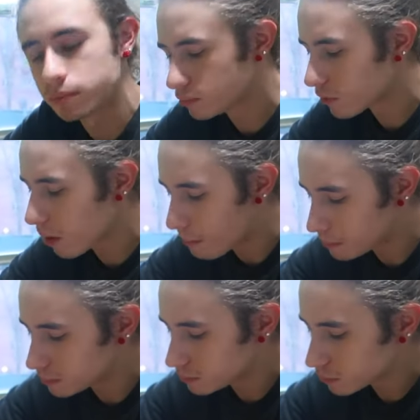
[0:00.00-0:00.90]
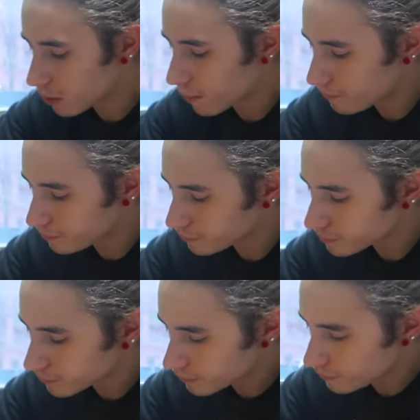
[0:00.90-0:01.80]
Yeah,
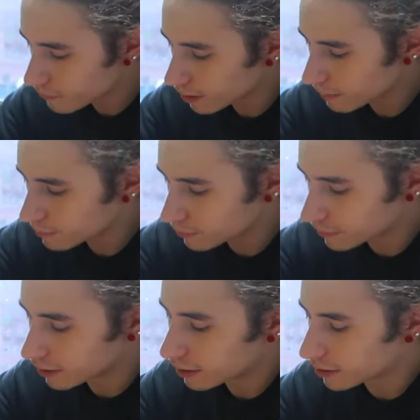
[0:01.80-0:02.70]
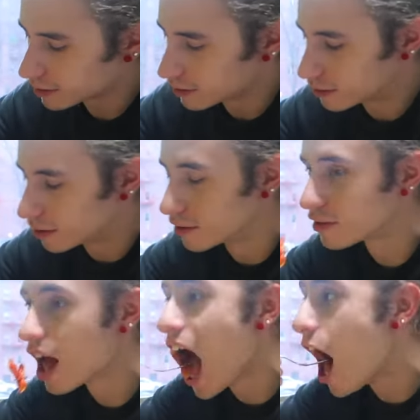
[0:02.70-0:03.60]
I like this sauce.
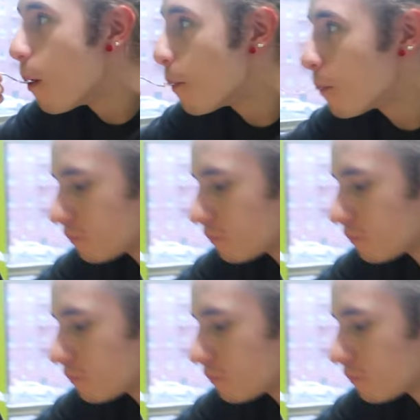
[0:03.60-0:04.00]
What do you put in the